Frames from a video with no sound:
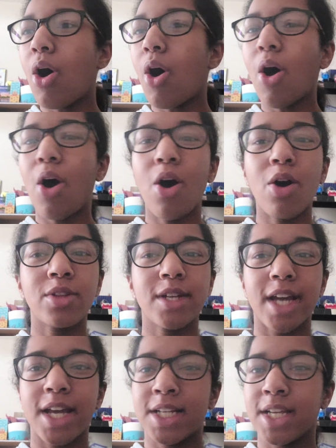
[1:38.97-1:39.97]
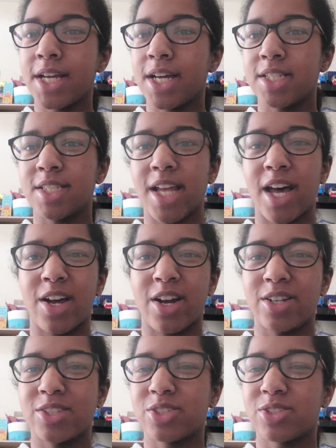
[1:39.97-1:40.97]
all the ideas that
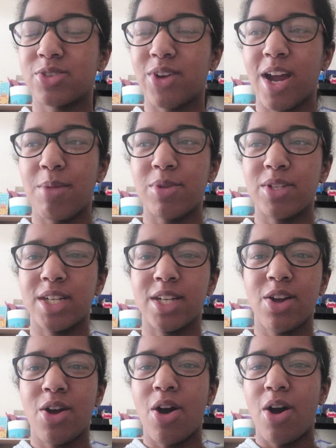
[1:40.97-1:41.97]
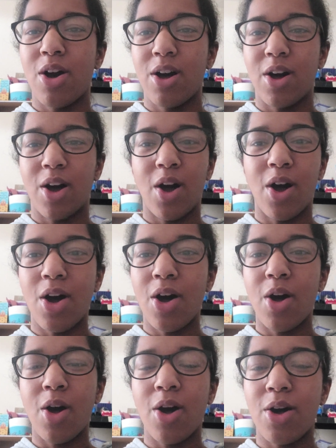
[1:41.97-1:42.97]
are scrambling
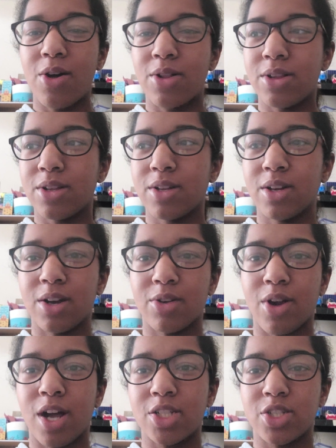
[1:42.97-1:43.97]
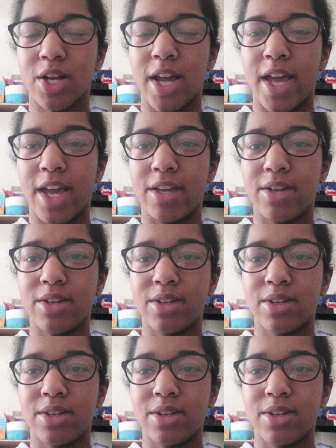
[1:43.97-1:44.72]
all across your head.